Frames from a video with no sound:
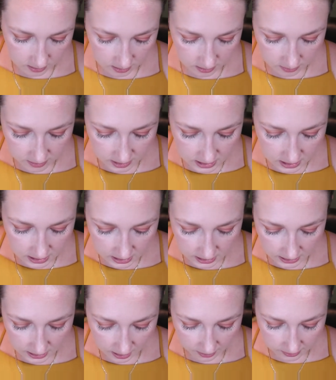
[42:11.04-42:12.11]
The reason
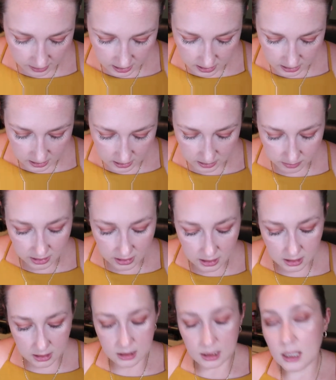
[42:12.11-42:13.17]
I got this is
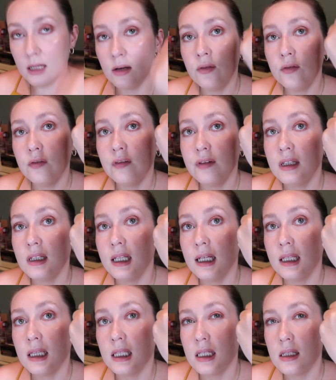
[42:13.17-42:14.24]
because I don't feel
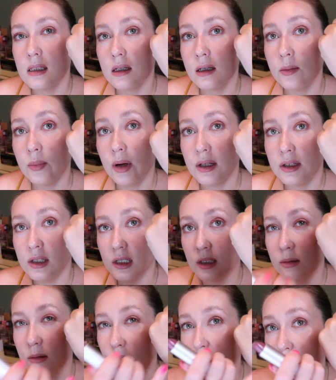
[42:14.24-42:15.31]
like these are
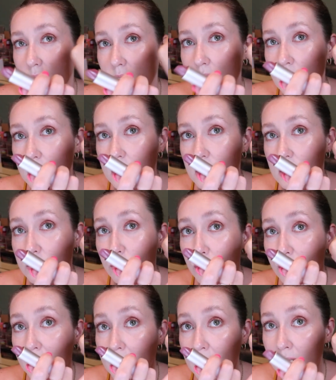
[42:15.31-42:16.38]
particularly
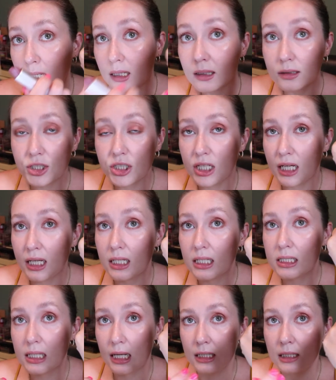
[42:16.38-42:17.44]
spring
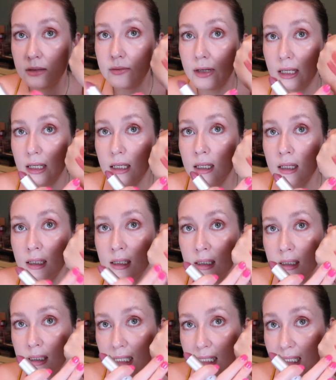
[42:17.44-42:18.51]
shades anyway.
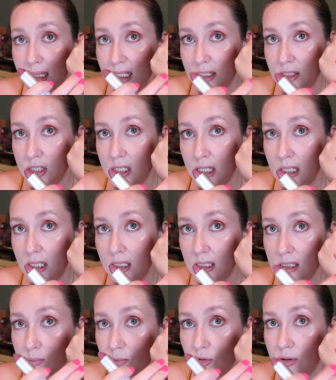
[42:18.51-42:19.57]
Like this shade
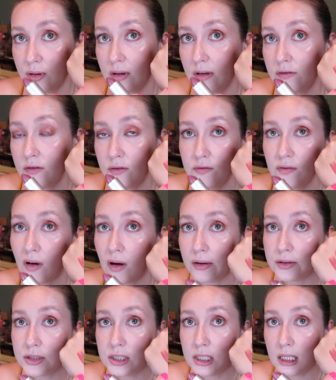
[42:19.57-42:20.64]
is more of a
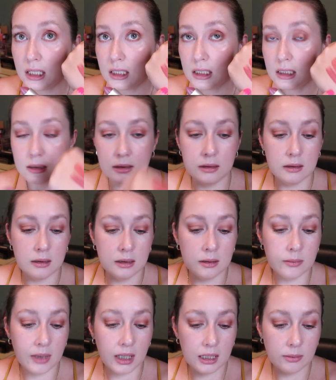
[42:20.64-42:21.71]
fall shade
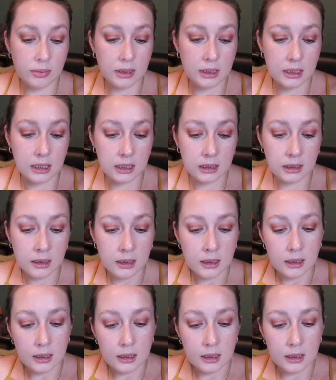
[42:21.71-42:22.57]
in my opinion.